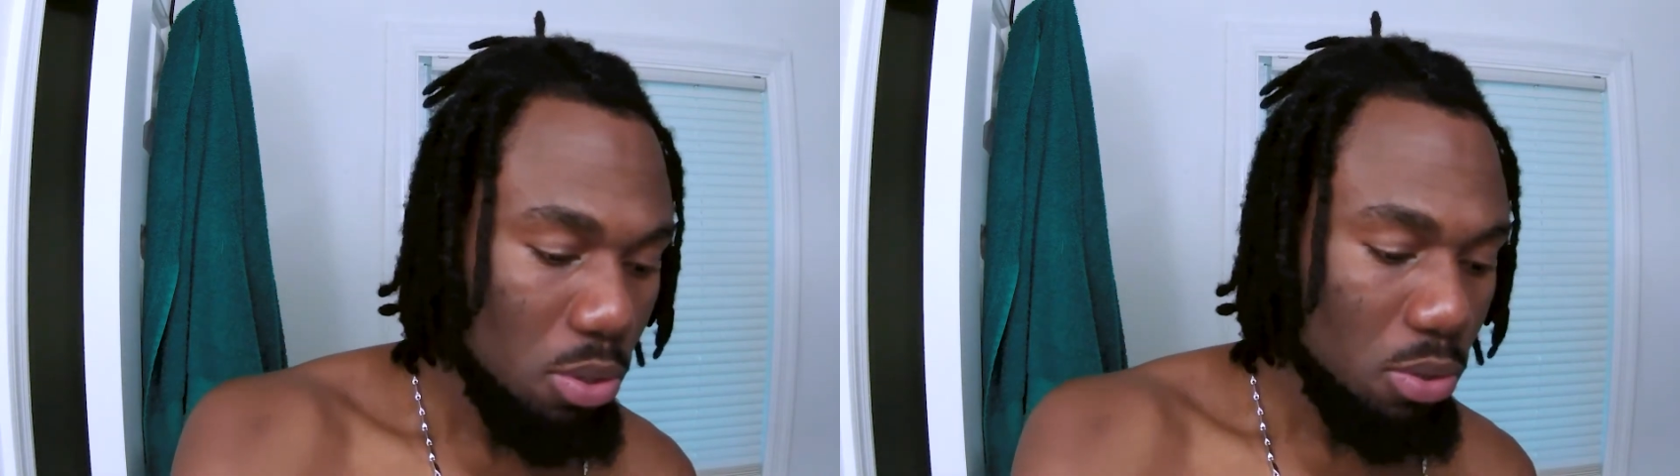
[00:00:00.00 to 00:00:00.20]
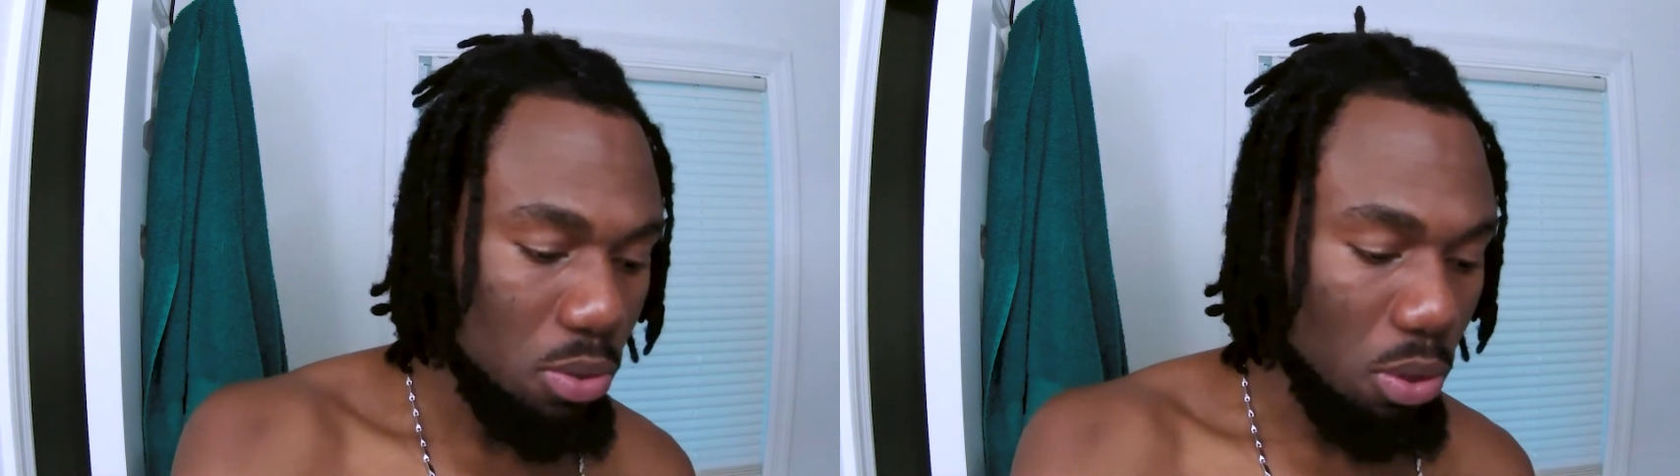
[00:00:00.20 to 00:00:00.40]

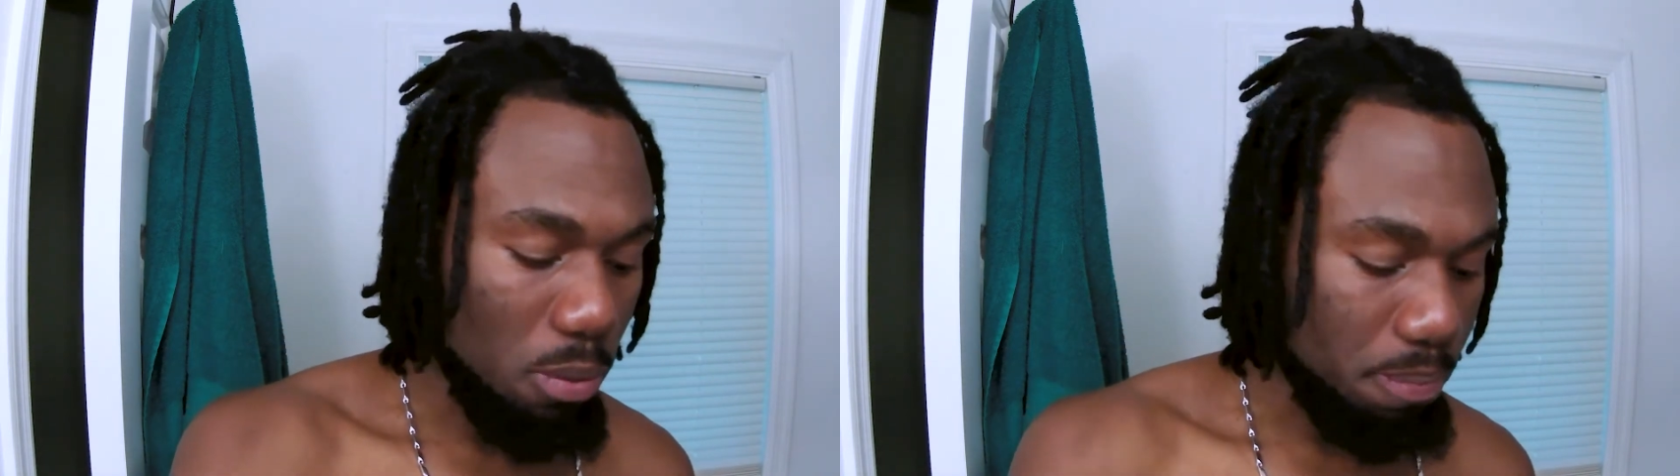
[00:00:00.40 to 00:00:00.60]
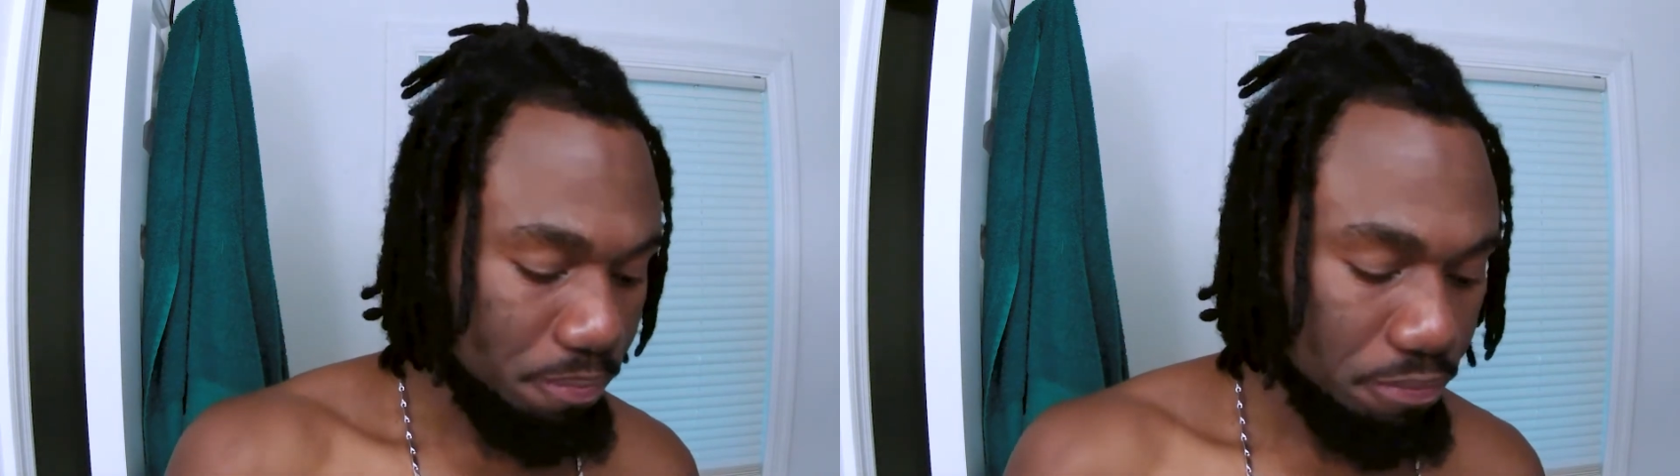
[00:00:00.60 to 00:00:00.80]
So
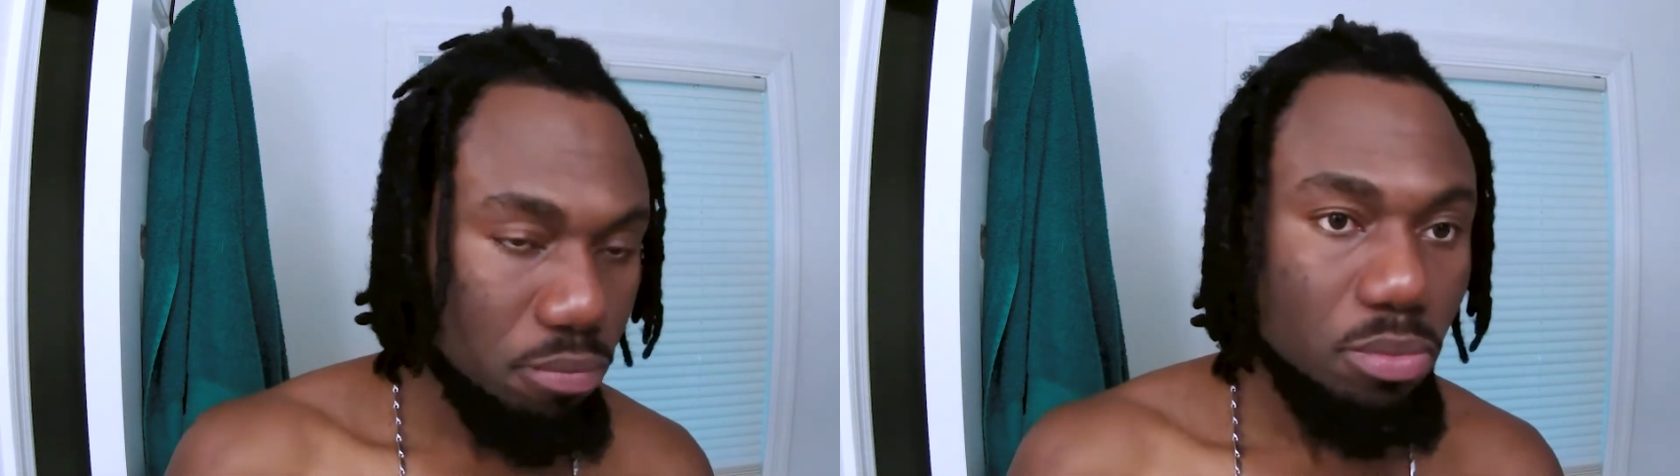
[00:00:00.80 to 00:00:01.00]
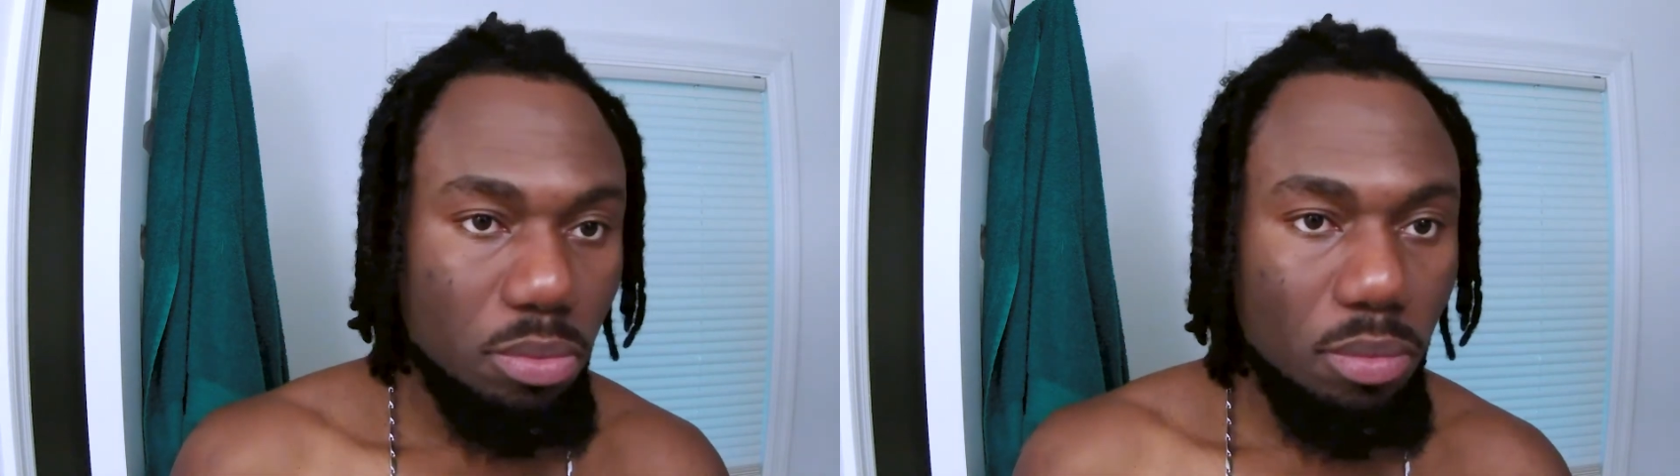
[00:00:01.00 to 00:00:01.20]

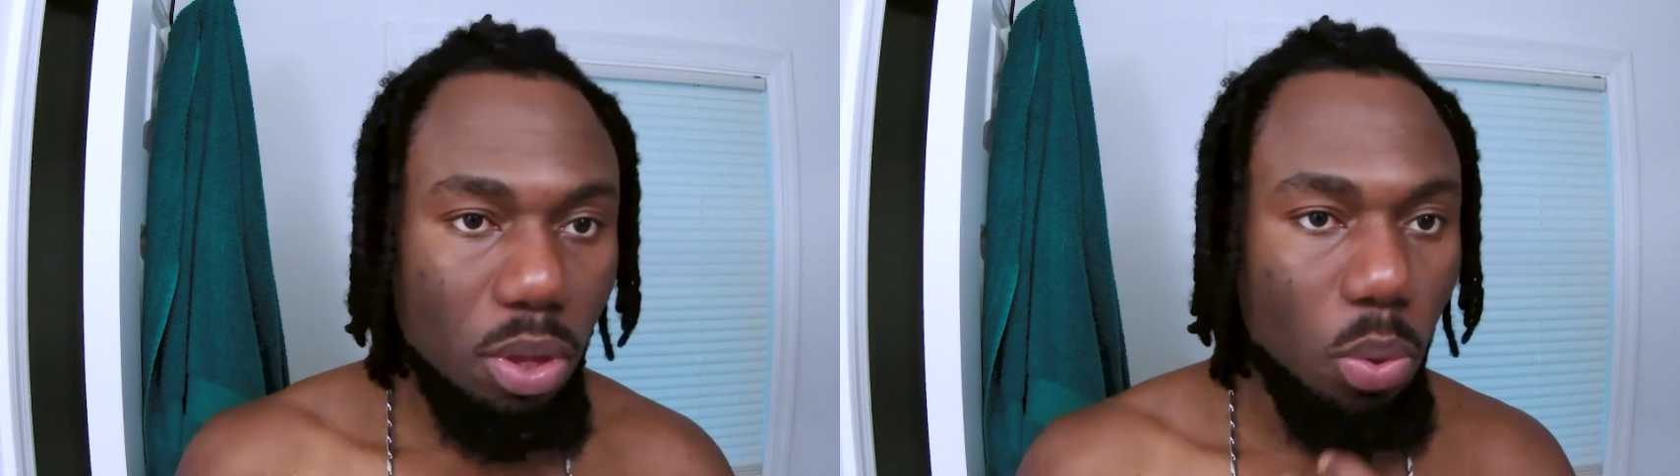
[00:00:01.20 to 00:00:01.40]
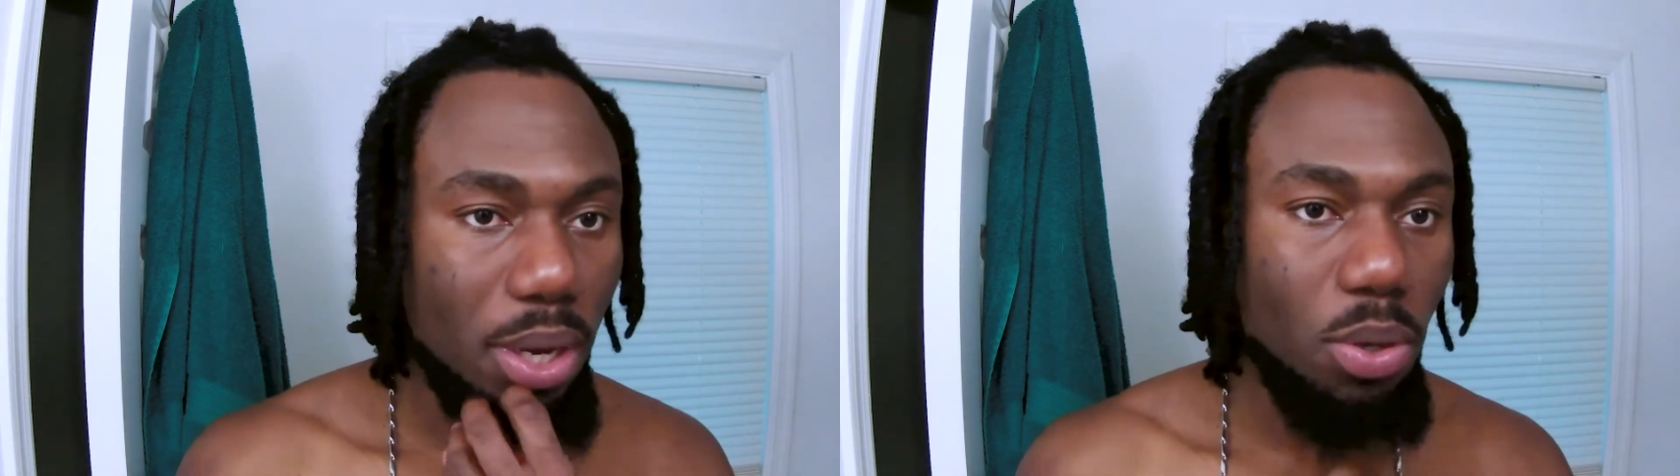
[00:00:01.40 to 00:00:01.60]

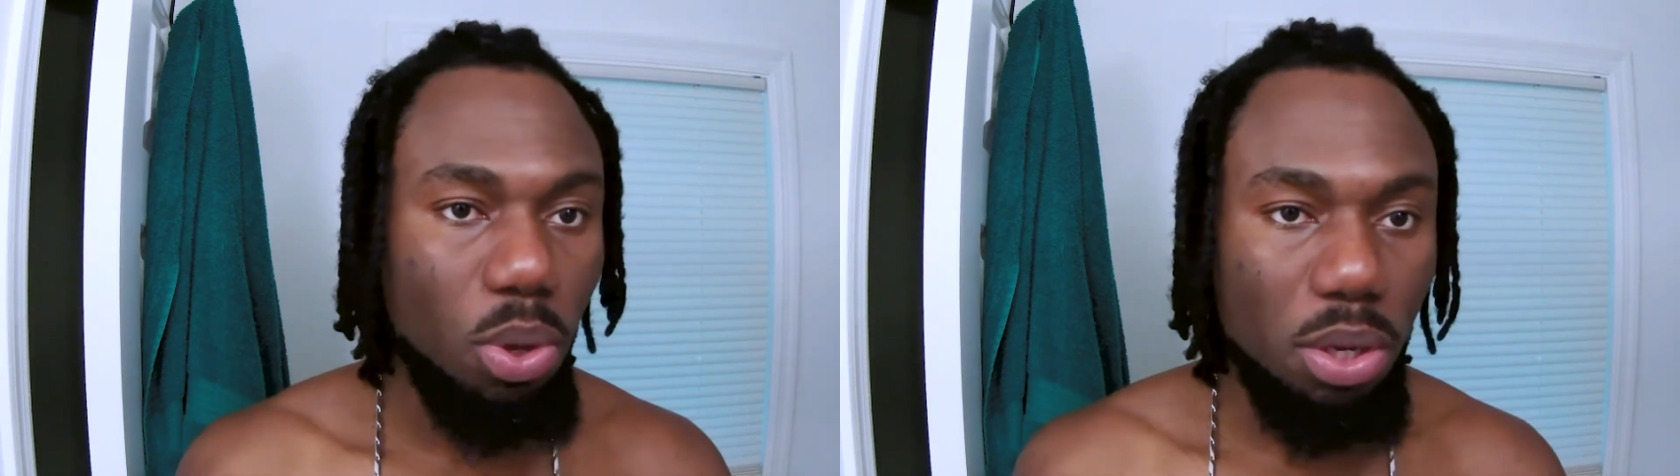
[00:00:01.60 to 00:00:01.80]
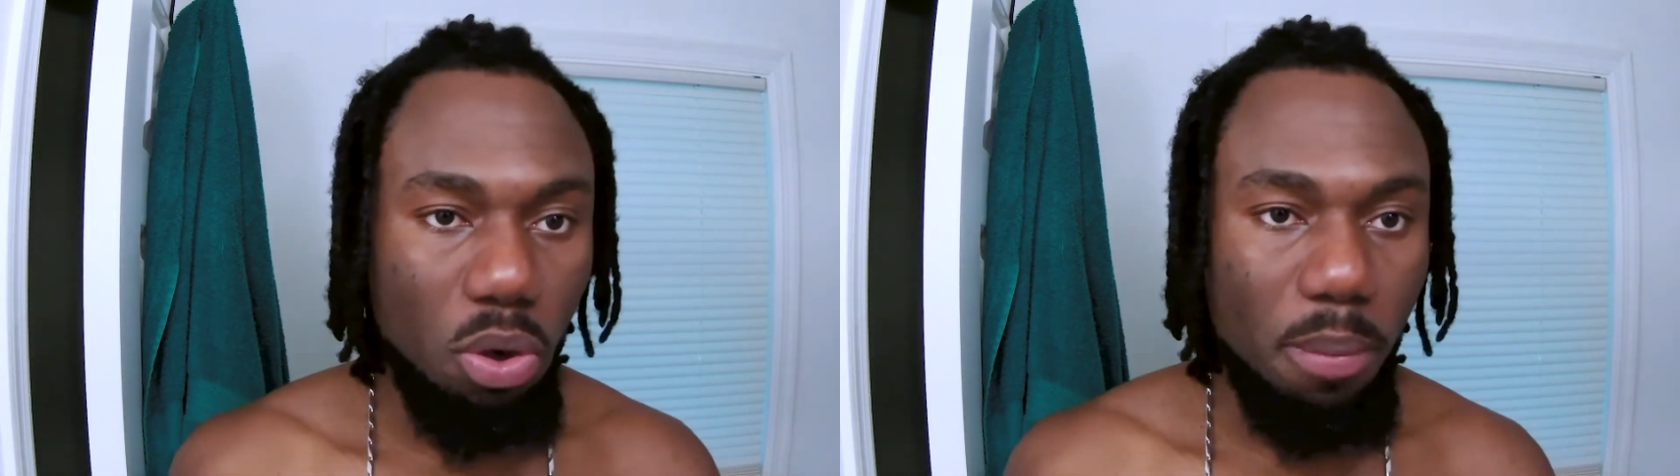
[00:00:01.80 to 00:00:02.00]
when I do
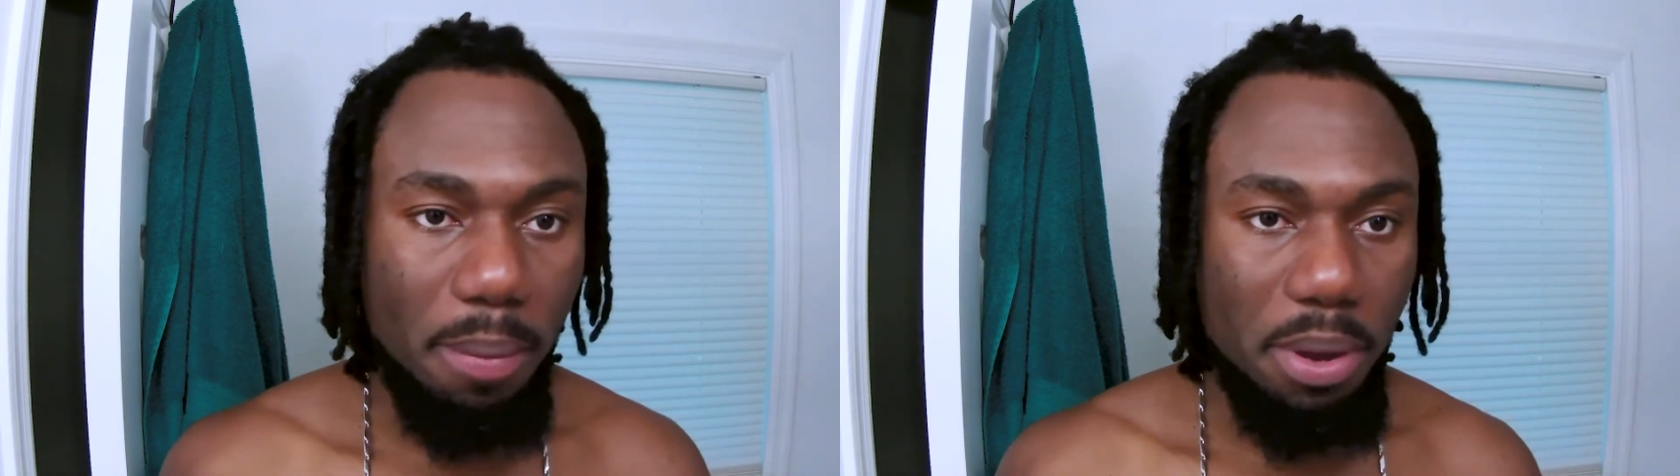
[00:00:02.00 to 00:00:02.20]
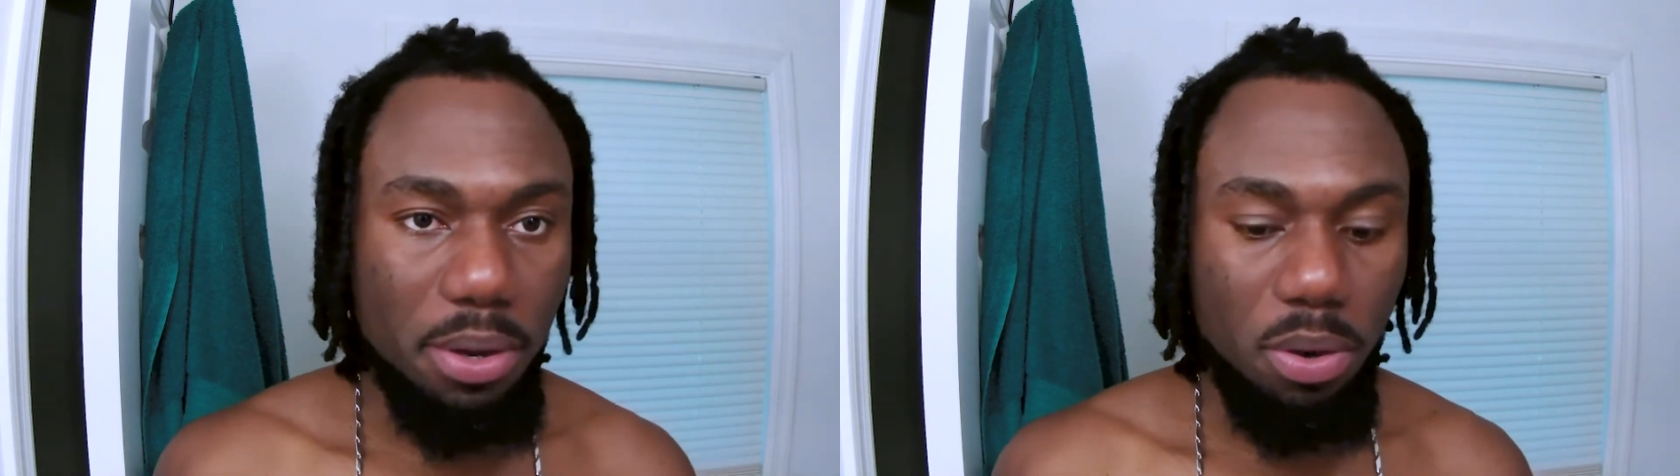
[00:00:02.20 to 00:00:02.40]
want to comb my
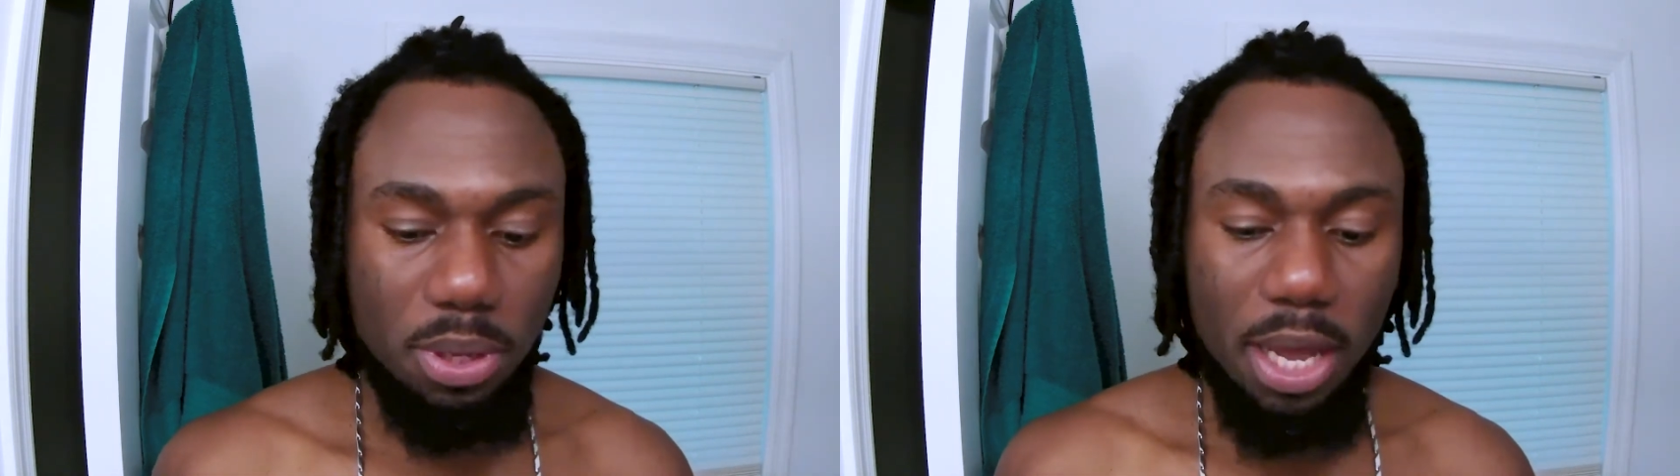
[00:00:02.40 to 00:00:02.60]
beard out,